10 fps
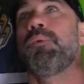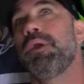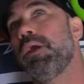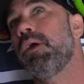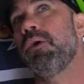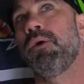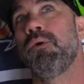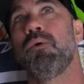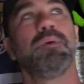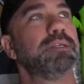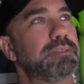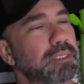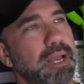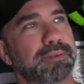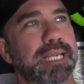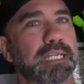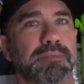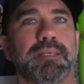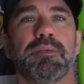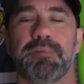whew, we still have a
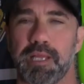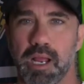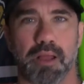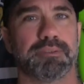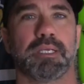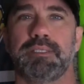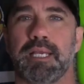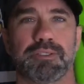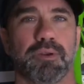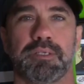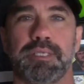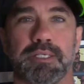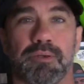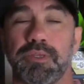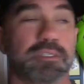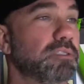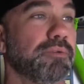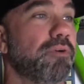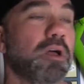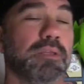chance to make the playoffs, etc., etc. This is
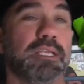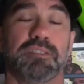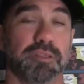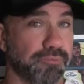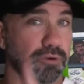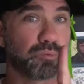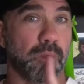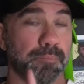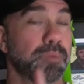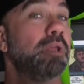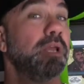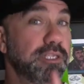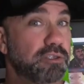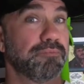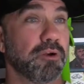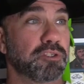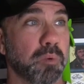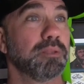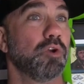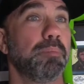the fall. It's the first one. It's the first
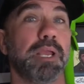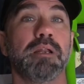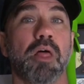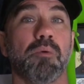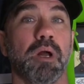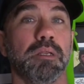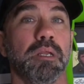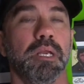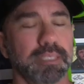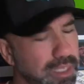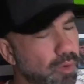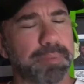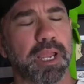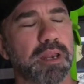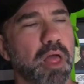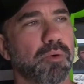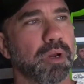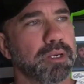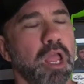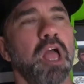one. There will be another one. There will be another
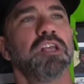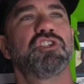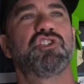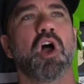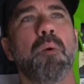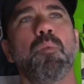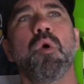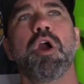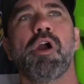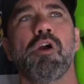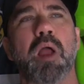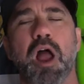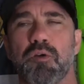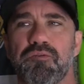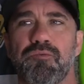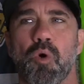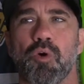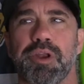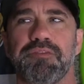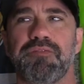one. Somewhere around
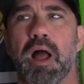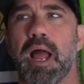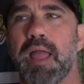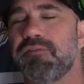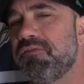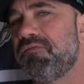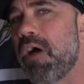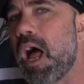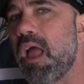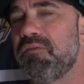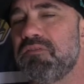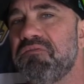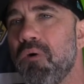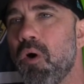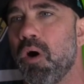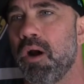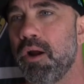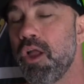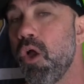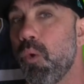4-5 and
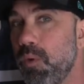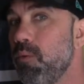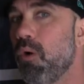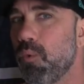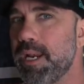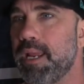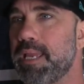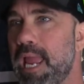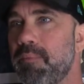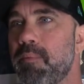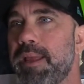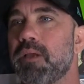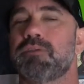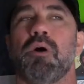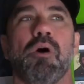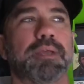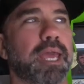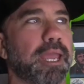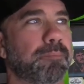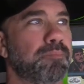5-4, we will win a game to make us go,
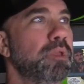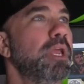okay,